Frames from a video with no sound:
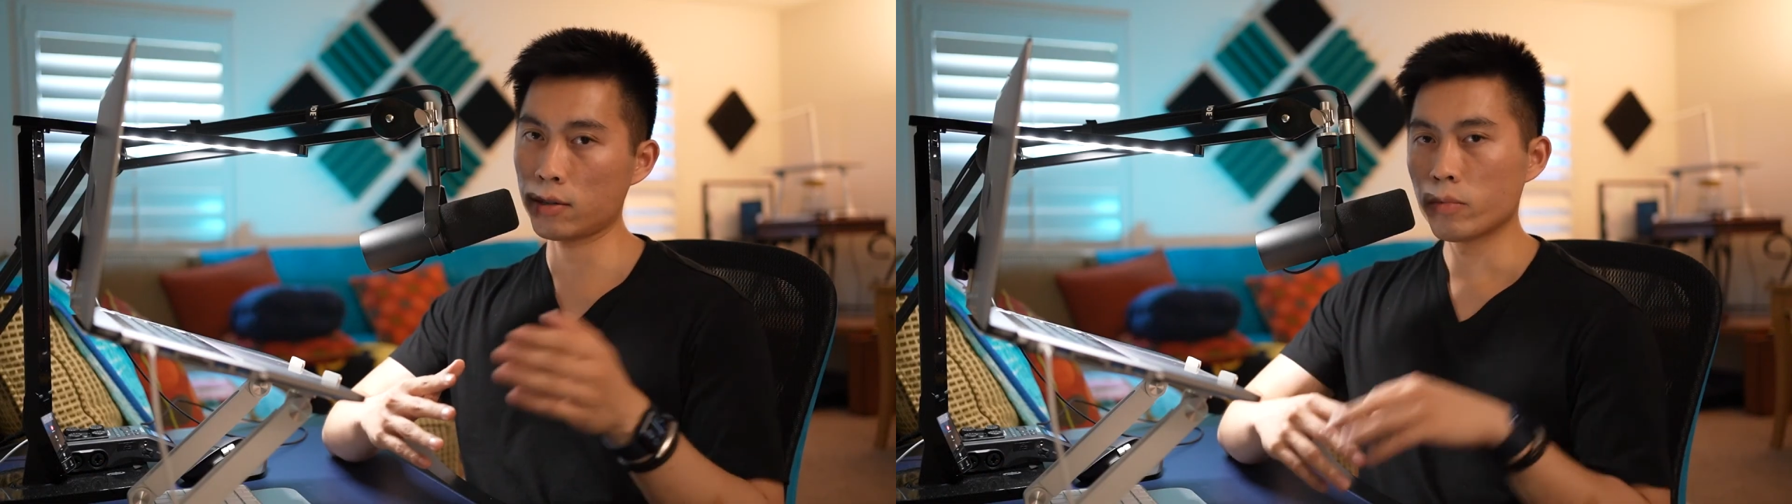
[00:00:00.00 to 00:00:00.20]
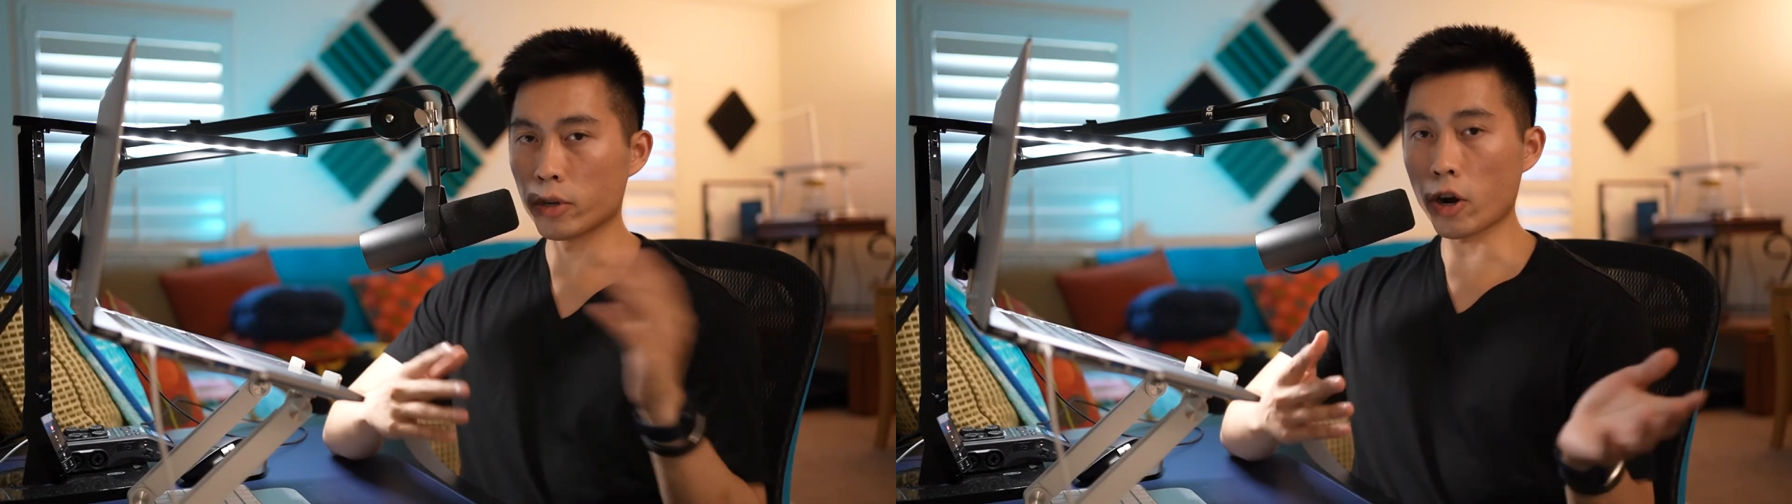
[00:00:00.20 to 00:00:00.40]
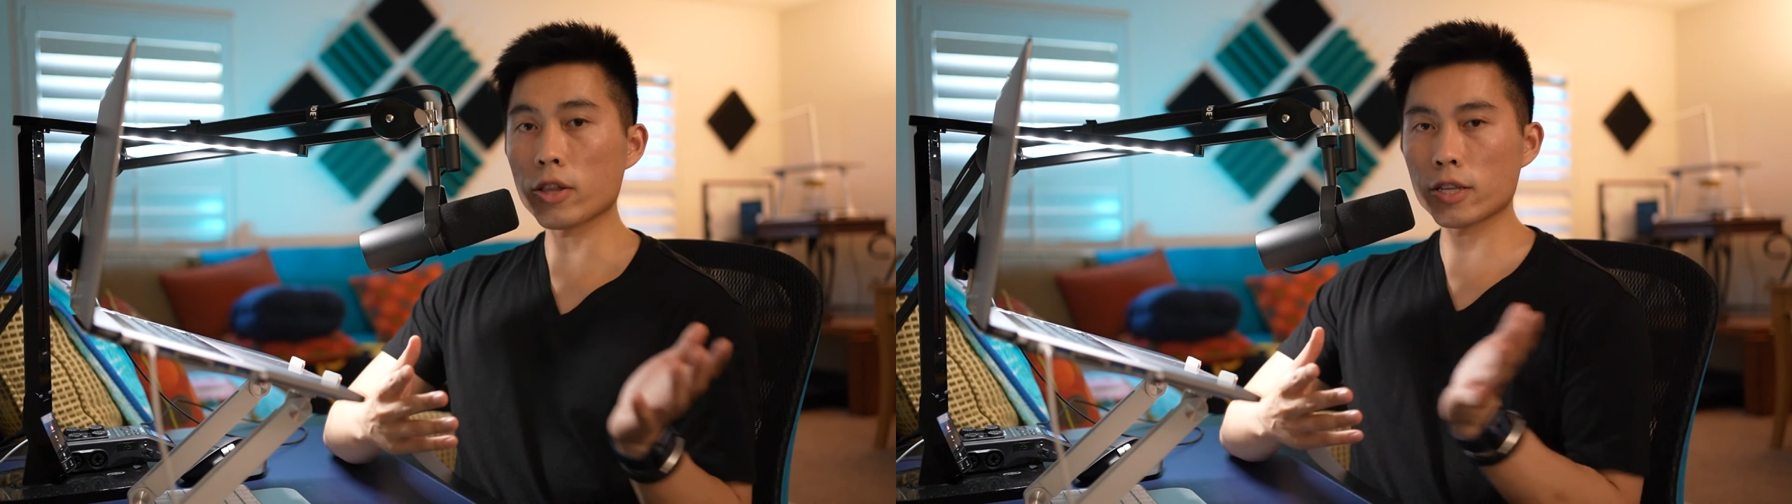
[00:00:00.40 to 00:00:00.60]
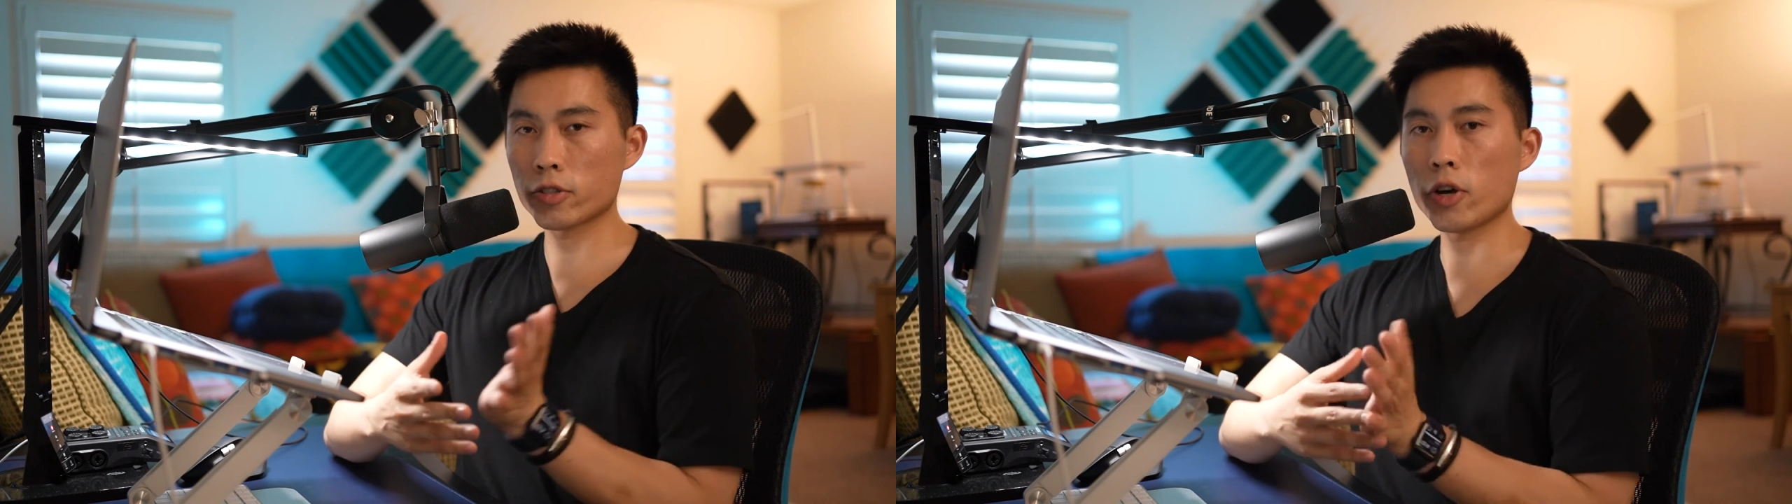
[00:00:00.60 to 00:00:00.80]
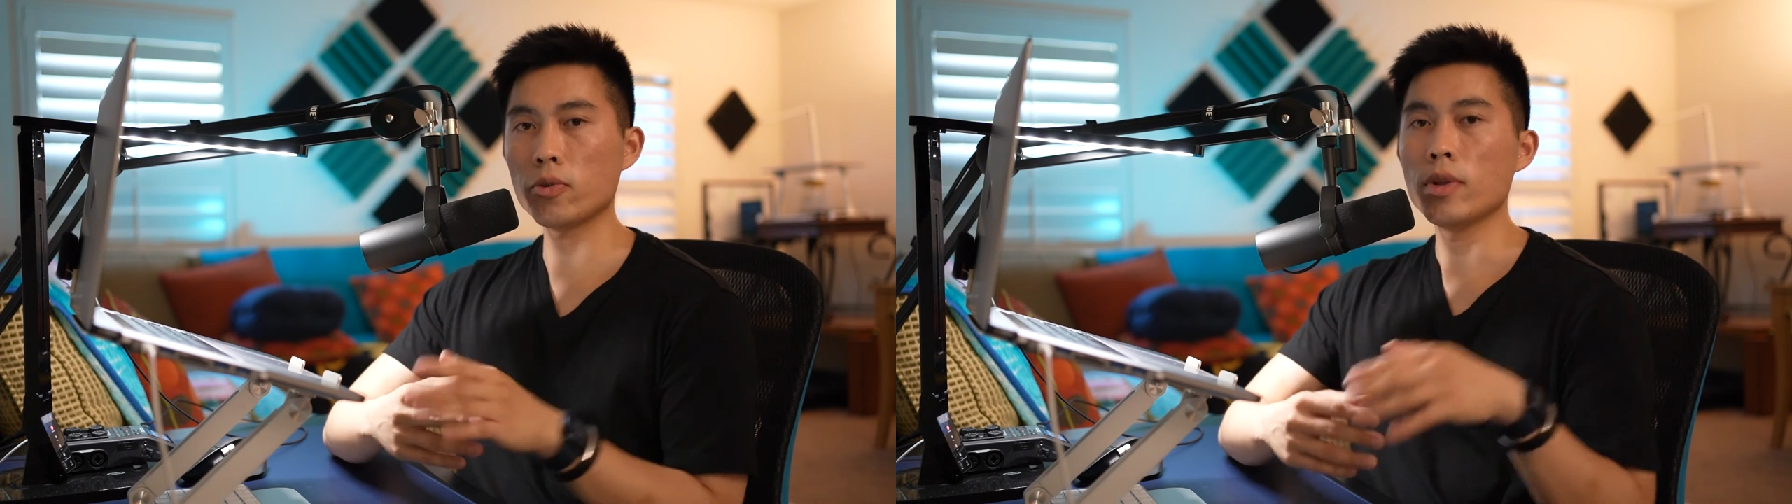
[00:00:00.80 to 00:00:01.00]
Regardless
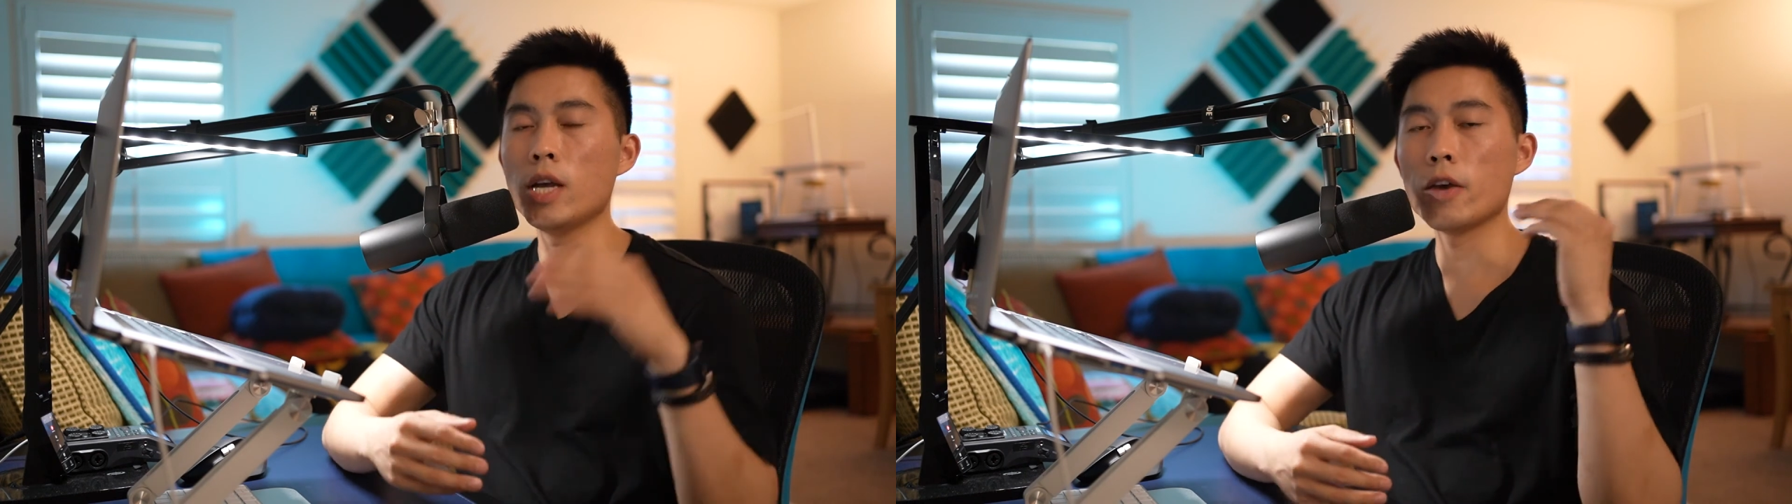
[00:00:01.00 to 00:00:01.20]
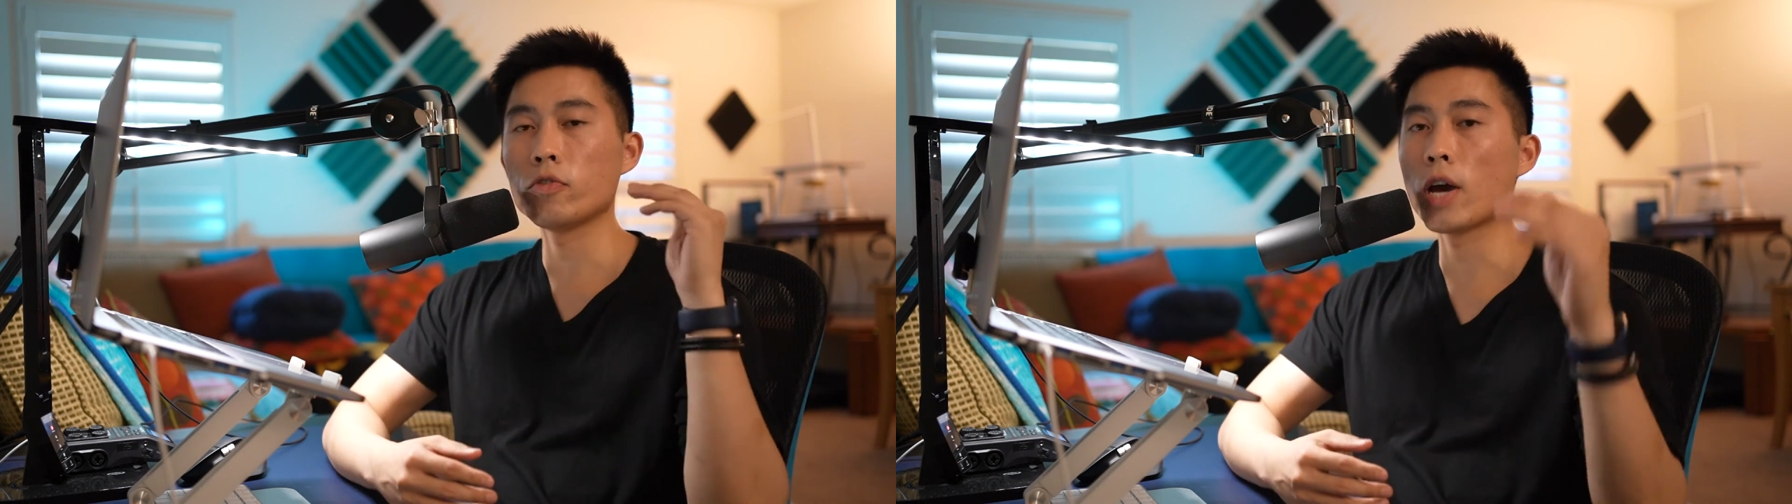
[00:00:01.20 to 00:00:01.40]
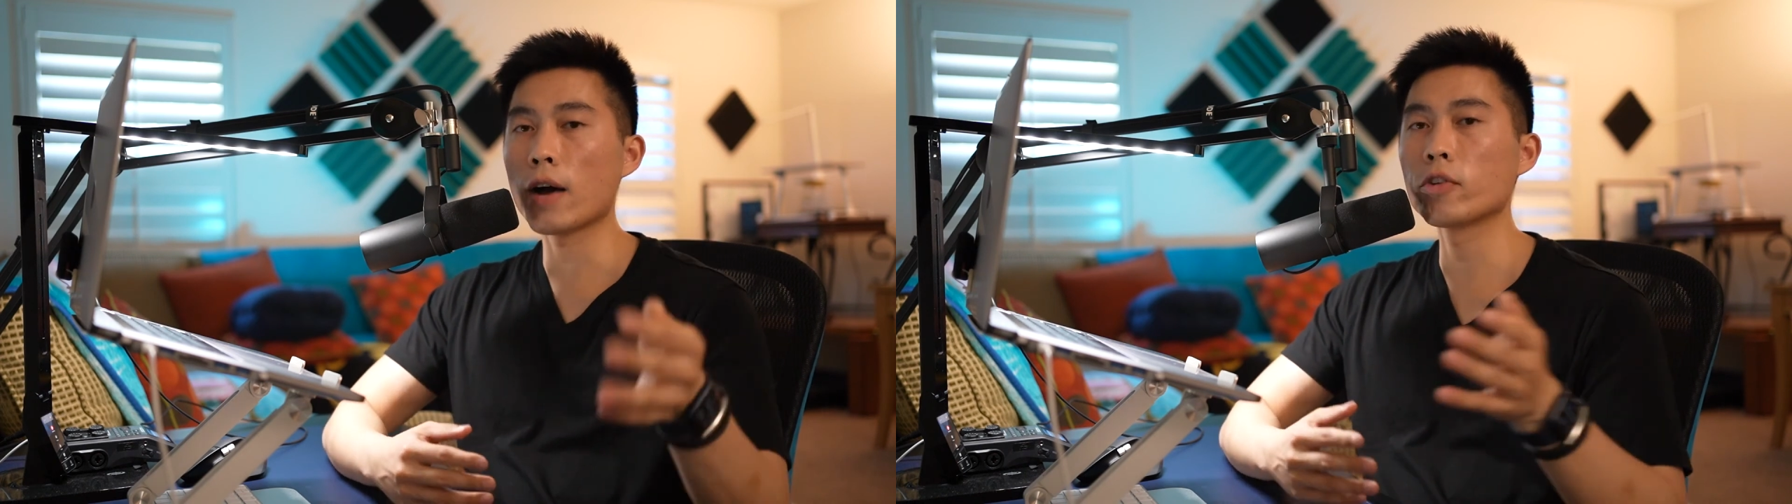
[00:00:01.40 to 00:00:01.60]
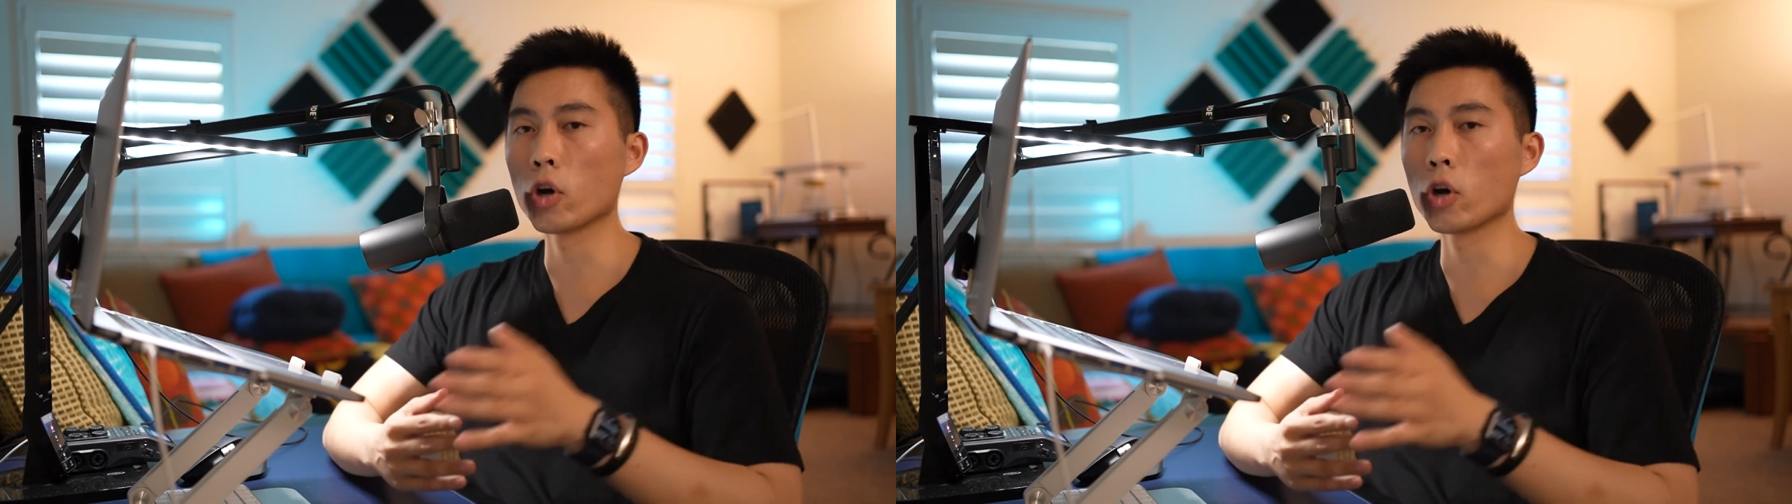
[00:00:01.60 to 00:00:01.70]
though, if you have your